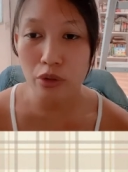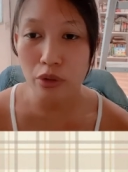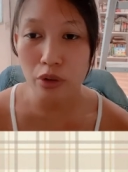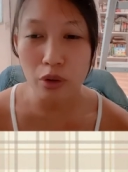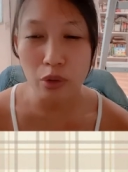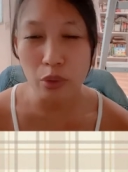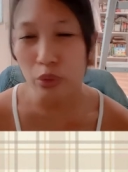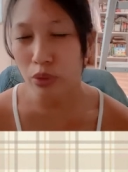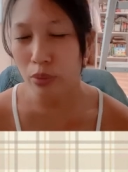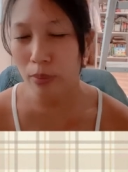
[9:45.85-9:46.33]

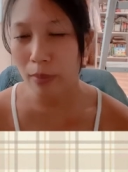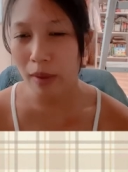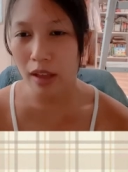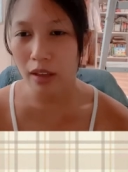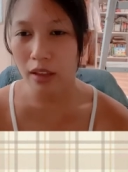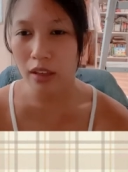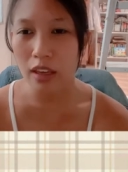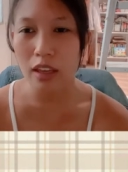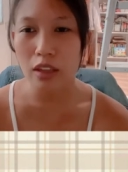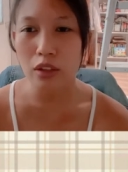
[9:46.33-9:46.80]
or
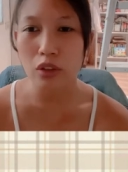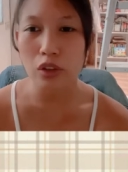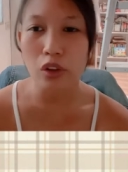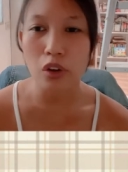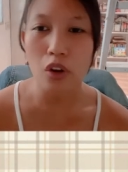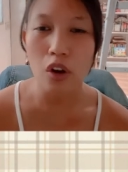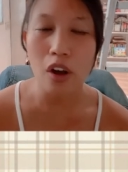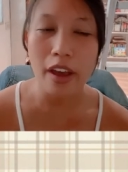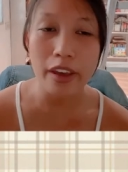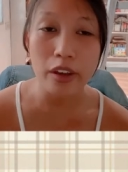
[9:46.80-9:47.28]
Uzumaki and
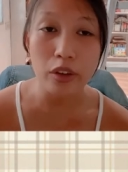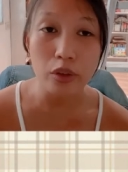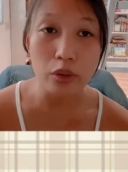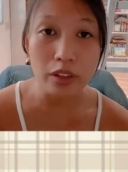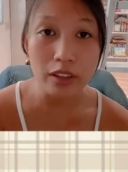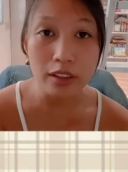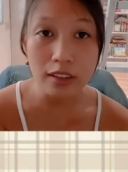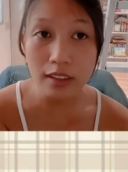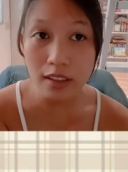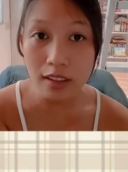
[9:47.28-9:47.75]
Gyo, I
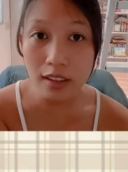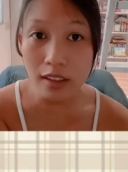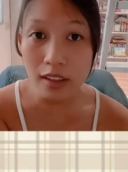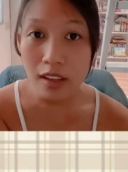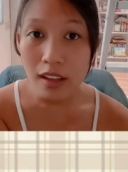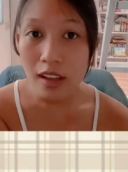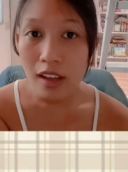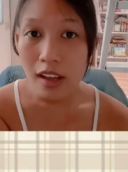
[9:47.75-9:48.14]
really